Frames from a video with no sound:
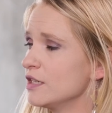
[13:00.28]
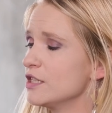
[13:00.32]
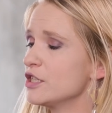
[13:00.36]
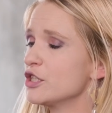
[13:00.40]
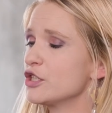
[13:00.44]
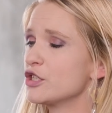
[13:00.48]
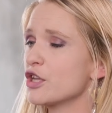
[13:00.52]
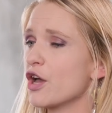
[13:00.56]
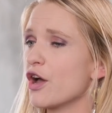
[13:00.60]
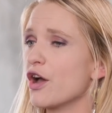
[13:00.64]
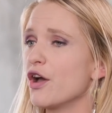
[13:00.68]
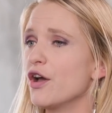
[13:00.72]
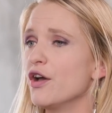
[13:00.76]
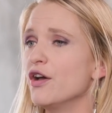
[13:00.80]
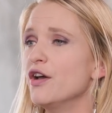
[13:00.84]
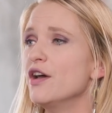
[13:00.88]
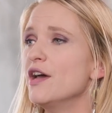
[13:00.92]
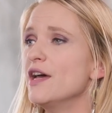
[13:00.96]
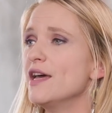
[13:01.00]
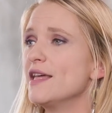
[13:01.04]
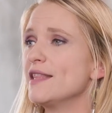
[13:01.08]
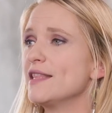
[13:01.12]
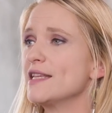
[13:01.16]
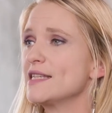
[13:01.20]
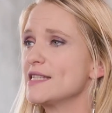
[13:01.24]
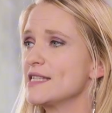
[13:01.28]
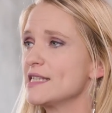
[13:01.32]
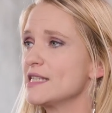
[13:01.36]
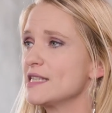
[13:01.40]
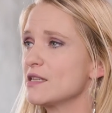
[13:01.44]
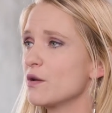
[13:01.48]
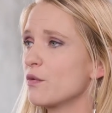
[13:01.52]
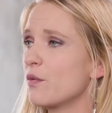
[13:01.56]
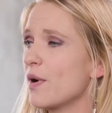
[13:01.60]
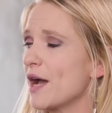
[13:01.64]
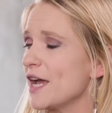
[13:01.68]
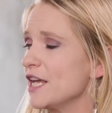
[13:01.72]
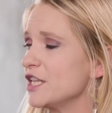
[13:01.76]
So this is
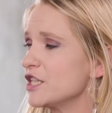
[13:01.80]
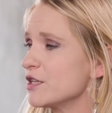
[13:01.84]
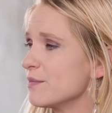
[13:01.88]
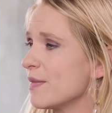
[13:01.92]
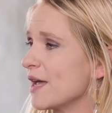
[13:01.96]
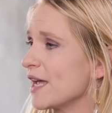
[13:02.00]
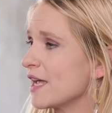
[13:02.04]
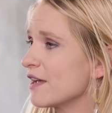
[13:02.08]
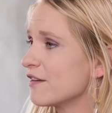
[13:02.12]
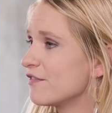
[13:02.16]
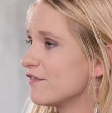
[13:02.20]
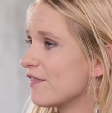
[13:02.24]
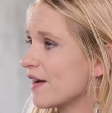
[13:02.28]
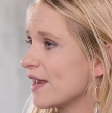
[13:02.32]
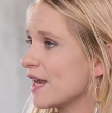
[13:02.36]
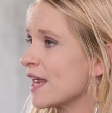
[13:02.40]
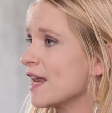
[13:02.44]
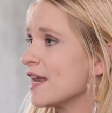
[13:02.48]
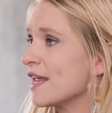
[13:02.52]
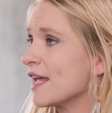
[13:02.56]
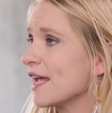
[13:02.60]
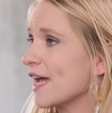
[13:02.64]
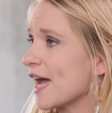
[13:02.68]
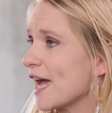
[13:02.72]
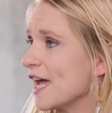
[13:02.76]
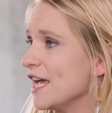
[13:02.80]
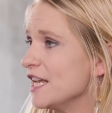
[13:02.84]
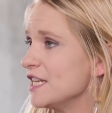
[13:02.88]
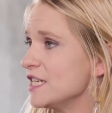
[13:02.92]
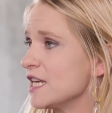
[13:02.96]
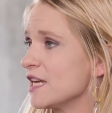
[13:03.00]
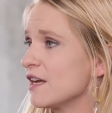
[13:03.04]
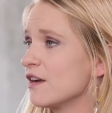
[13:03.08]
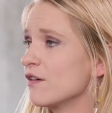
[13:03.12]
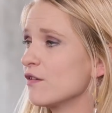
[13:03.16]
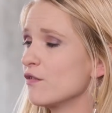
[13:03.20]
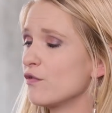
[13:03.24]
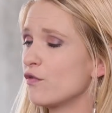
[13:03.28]
a way to make it fun and
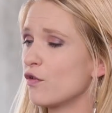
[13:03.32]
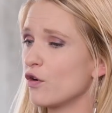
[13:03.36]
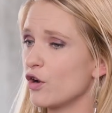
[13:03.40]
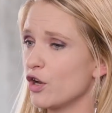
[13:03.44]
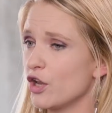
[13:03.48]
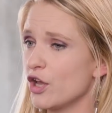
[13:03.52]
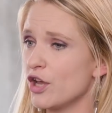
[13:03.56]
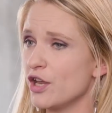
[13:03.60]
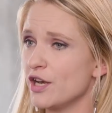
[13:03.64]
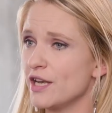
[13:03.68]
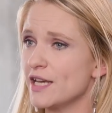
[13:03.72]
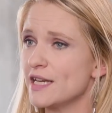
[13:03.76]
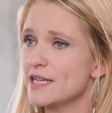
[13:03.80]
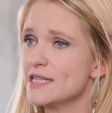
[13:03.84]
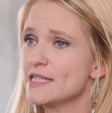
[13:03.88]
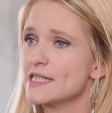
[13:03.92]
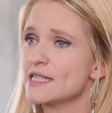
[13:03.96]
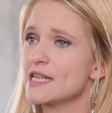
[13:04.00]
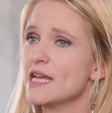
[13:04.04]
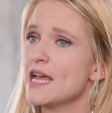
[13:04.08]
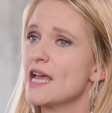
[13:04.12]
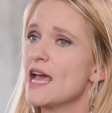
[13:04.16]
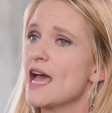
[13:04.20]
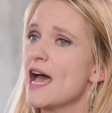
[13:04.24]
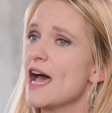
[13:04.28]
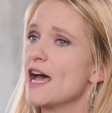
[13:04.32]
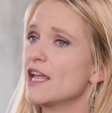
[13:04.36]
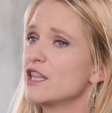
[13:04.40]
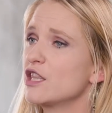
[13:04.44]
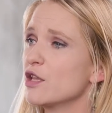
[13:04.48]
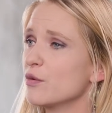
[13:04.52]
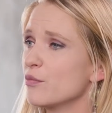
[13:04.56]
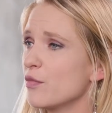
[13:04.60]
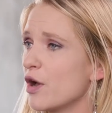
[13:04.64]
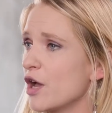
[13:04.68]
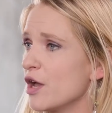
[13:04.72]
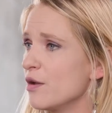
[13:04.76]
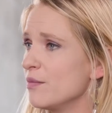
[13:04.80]
engaging for learners. At
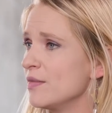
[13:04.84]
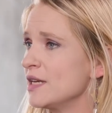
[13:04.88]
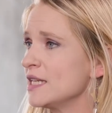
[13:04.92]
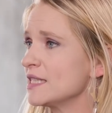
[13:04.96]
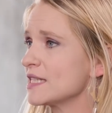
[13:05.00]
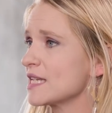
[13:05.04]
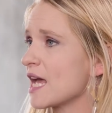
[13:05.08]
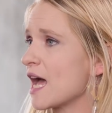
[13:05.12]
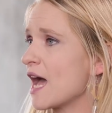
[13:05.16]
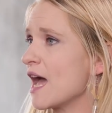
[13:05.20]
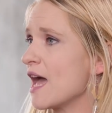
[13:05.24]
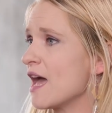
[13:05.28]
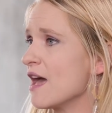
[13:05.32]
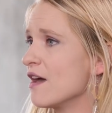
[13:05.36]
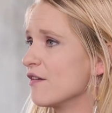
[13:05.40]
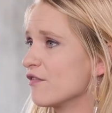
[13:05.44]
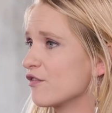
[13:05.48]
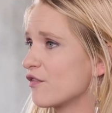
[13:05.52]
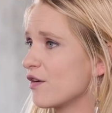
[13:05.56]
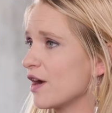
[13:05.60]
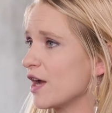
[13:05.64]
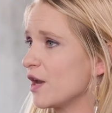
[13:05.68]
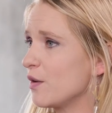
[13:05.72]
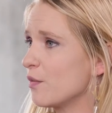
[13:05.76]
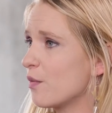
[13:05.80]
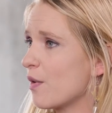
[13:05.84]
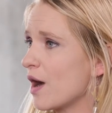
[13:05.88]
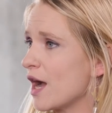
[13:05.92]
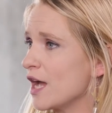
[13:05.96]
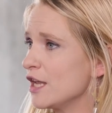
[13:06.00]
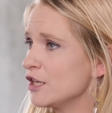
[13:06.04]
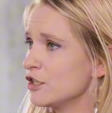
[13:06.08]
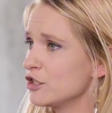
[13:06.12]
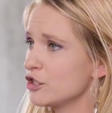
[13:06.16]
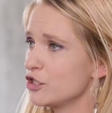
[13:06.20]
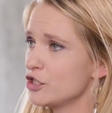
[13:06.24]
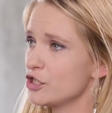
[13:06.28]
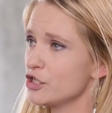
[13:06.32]
the moment, I have grade
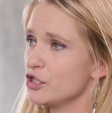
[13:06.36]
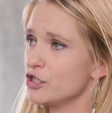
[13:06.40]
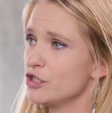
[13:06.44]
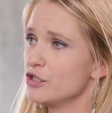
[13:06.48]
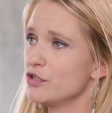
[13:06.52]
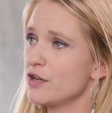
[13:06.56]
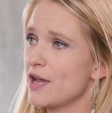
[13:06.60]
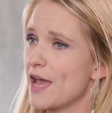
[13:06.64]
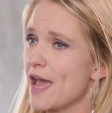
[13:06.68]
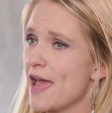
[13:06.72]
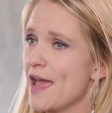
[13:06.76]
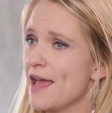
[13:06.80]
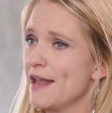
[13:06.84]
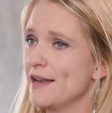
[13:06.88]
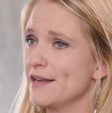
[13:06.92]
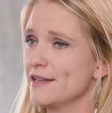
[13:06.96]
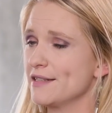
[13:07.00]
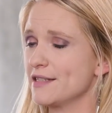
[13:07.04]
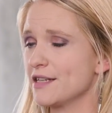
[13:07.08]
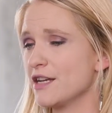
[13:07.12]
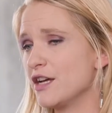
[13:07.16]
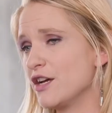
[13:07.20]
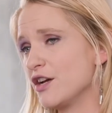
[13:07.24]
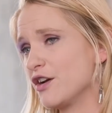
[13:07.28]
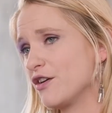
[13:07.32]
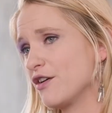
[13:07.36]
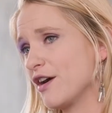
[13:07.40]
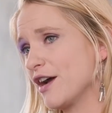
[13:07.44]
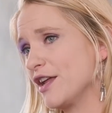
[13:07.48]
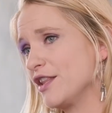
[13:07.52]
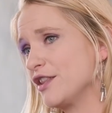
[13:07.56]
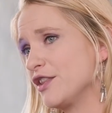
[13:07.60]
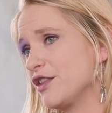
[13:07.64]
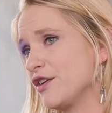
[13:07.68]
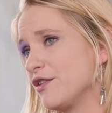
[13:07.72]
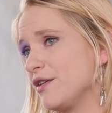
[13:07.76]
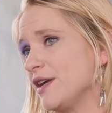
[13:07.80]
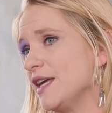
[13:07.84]
1, 2, and
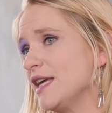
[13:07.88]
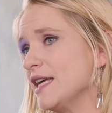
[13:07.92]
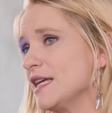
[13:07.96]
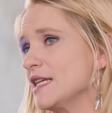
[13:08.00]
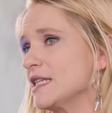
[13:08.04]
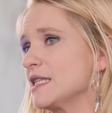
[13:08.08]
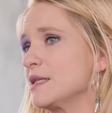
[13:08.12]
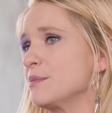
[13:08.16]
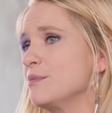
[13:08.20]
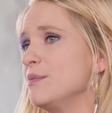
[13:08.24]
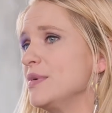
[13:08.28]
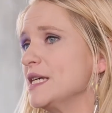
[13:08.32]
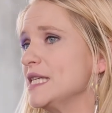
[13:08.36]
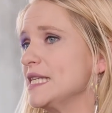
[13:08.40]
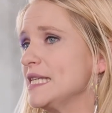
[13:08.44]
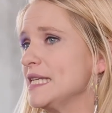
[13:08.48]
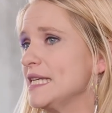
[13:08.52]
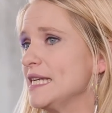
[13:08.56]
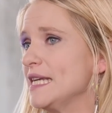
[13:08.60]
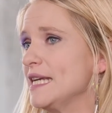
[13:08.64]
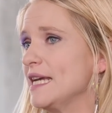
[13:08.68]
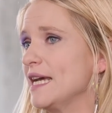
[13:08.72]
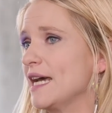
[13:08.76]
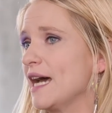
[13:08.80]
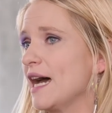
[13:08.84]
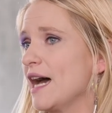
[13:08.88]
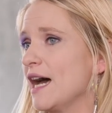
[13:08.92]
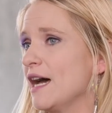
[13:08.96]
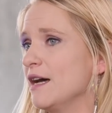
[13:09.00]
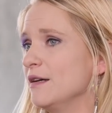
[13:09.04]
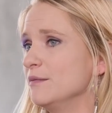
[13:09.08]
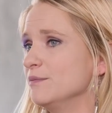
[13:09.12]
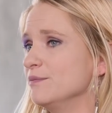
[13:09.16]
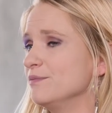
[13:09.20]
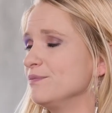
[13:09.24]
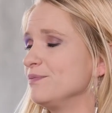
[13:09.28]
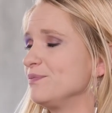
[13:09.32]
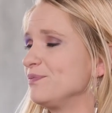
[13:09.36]
grade 3 is busy.
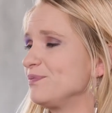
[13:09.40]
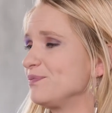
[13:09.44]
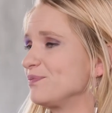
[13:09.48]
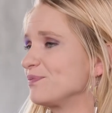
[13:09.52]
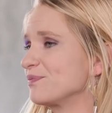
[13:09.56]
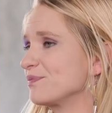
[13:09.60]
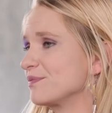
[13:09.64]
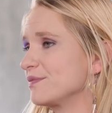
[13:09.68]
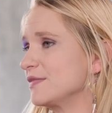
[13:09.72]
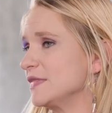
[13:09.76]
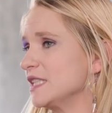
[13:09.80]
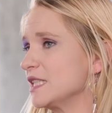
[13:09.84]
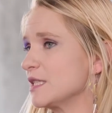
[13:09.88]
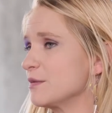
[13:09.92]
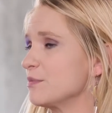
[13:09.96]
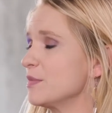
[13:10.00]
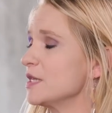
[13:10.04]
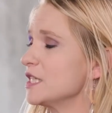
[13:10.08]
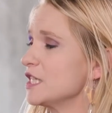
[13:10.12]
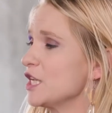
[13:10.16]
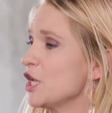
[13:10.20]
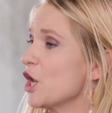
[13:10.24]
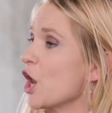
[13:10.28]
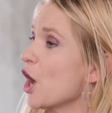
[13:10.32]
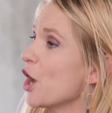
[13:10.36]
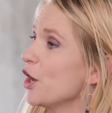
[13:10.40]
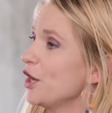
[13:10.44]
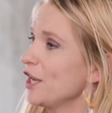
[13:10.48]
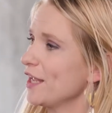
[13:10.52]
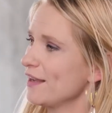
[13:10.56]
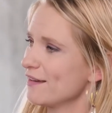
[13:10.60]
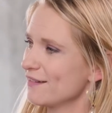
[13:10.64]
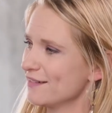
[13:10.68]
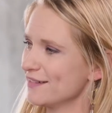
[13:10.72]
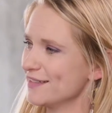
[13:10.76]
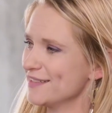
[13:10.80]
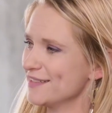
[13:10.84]
It's busy loading.